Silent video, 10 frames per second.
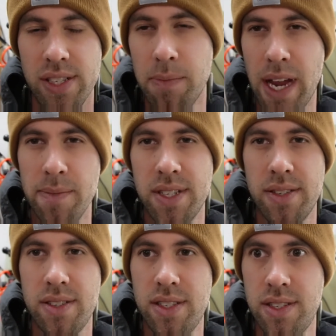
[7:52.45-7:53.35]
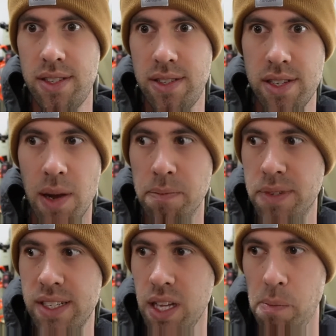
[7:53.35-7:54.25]
Sometimes some
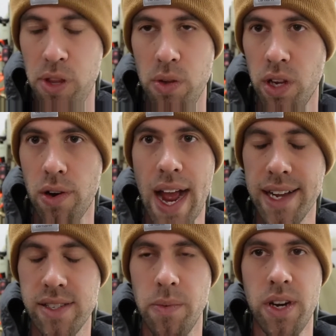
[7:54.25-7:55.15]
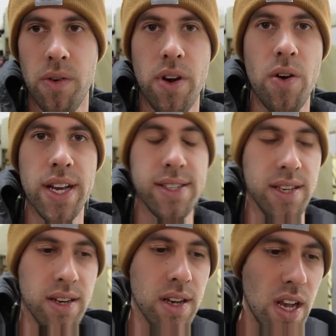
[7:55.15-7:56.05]
slip through the cracks that we don't notice,
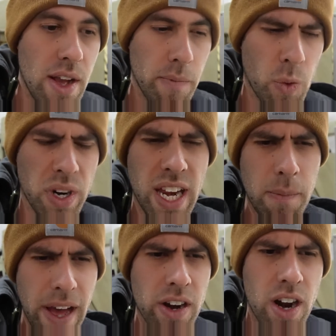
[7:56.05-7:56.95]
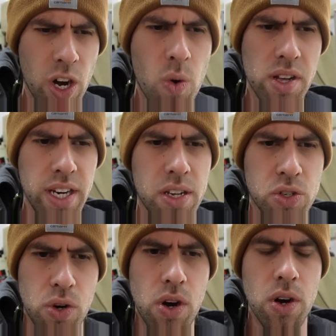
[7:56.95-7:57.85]
and we're getting better on our quality
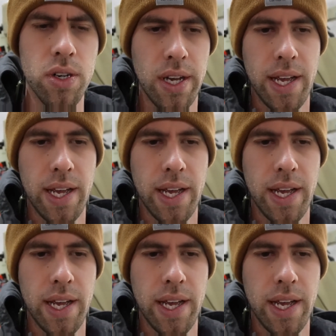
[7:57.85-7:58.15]
control.